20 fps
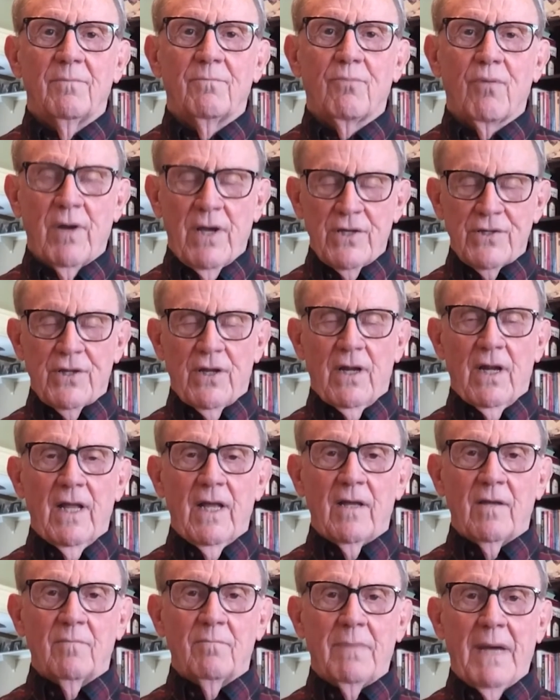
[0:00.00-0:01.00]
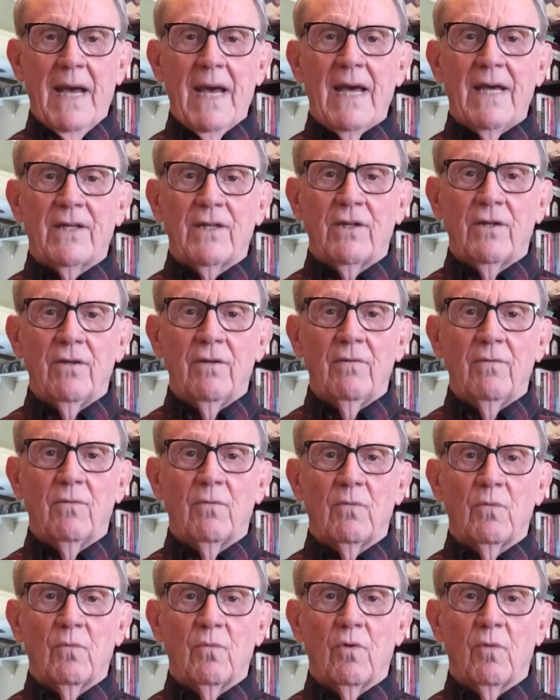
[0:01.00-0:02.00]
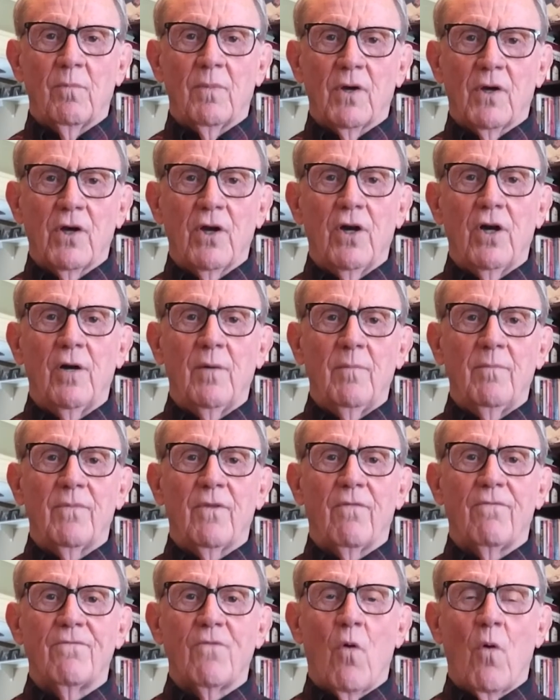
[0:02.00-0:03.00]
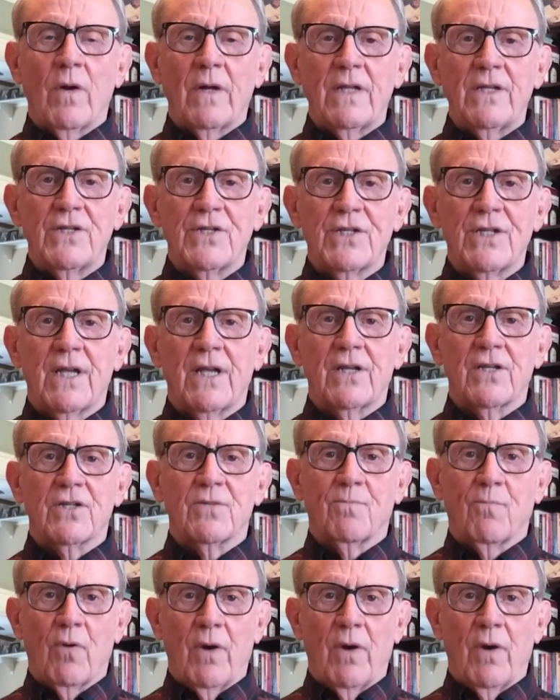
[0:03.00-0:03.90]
President-elect Biden will become the 46th